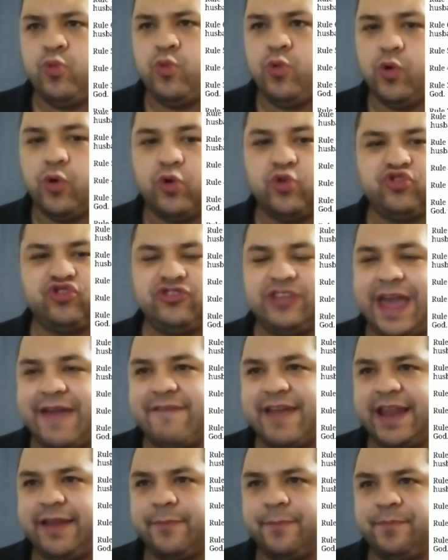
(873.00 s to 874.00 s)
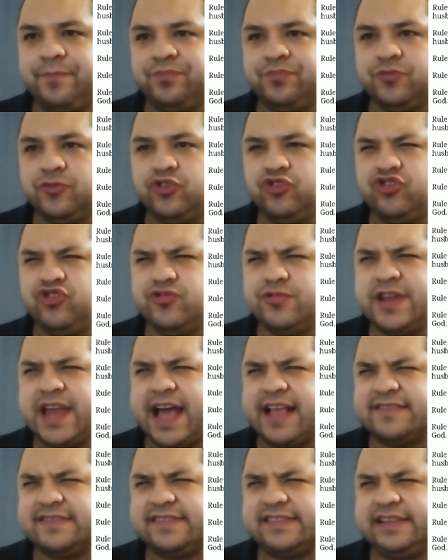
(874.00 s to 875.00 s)
Rule 7. Do
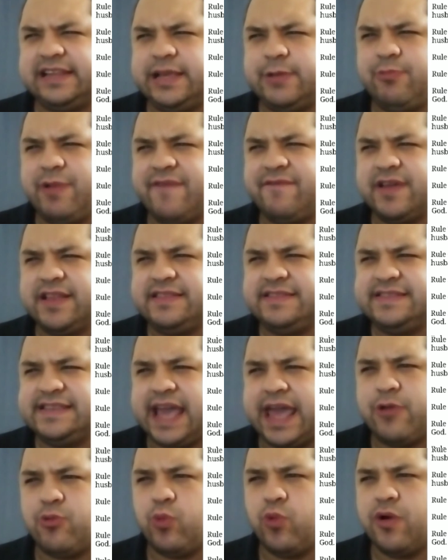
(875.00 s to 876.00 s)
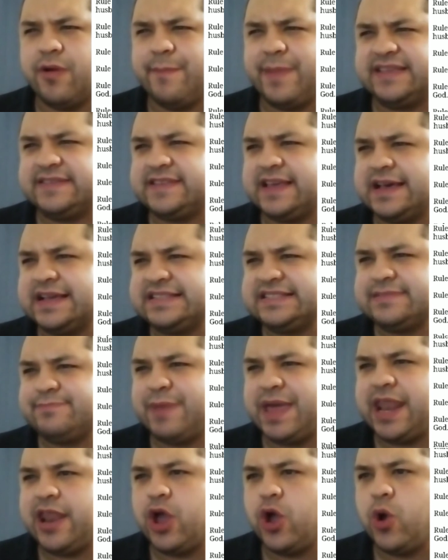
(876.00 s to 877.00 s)
not sleep with a dead woman's
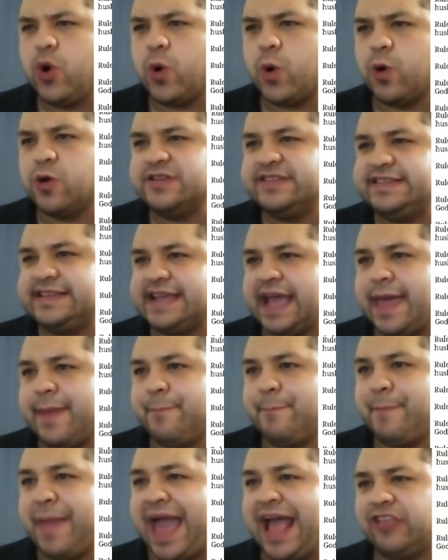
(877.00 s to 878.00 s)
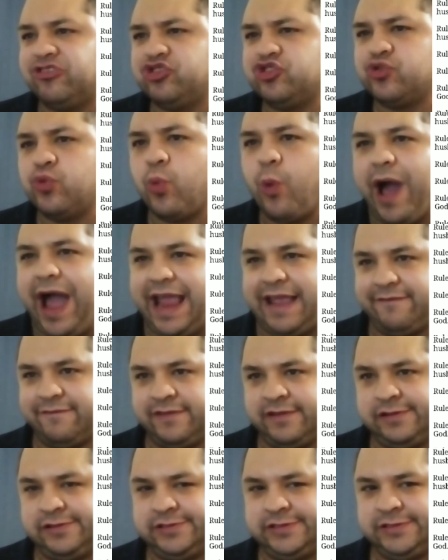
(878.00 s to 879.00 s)
husband or dead man's wife.
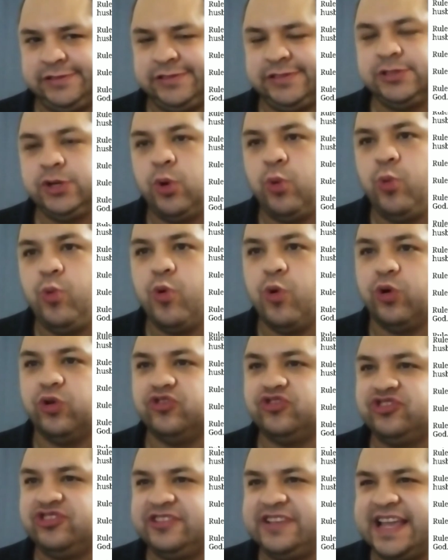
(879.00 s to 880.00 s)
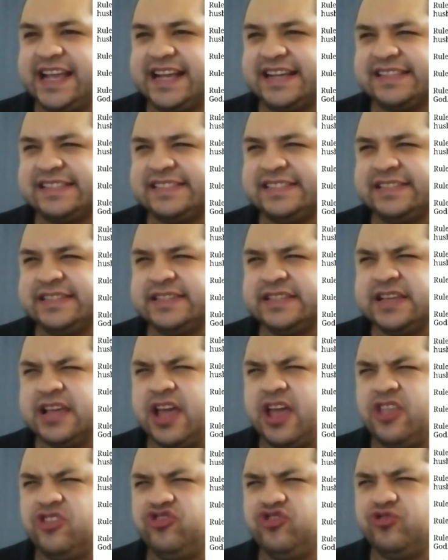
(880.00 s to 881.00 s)
Rule 6.
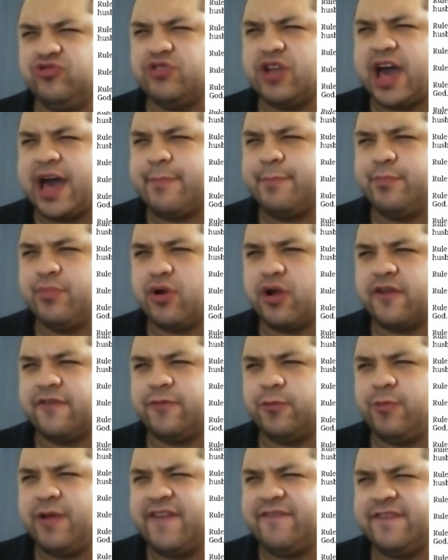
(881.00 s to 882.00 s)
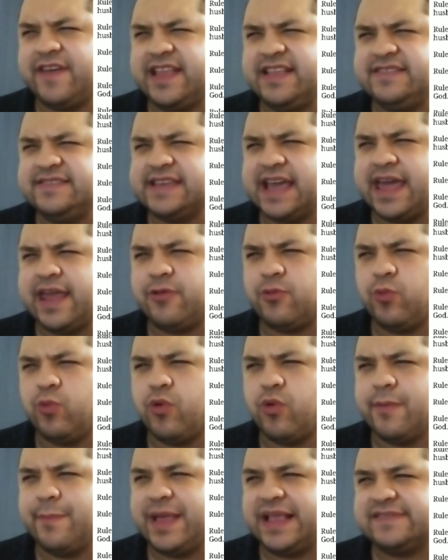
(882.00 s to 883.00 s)
Do not birth with a dead
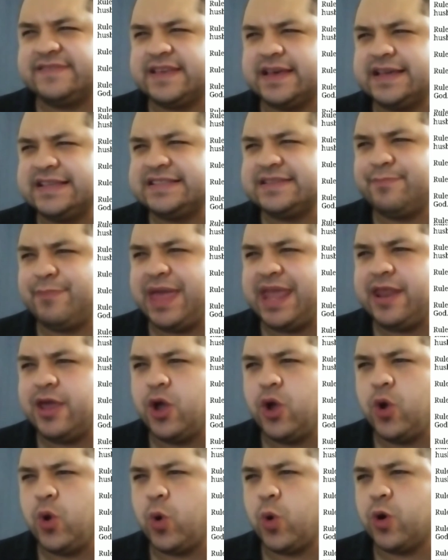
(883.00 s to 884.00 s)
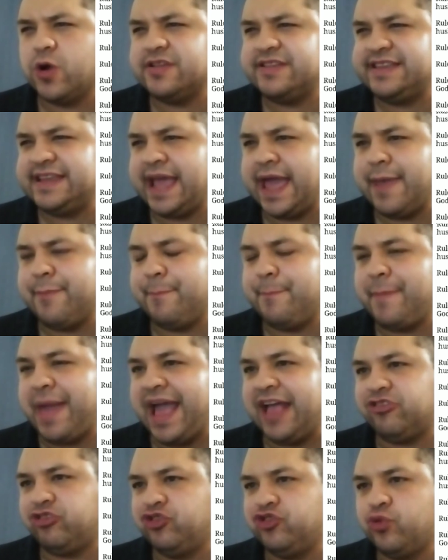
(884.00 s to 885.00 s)
woman's husband or dead
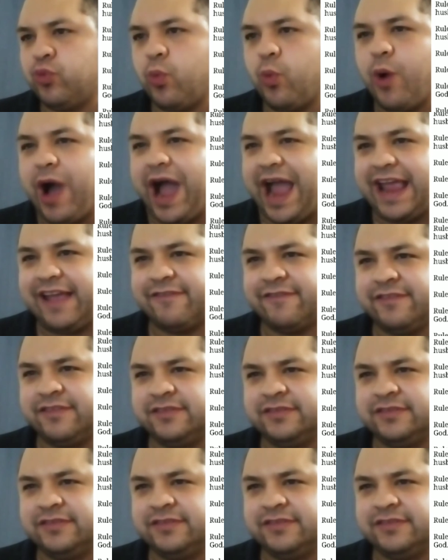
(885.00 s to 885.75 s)
man's wife.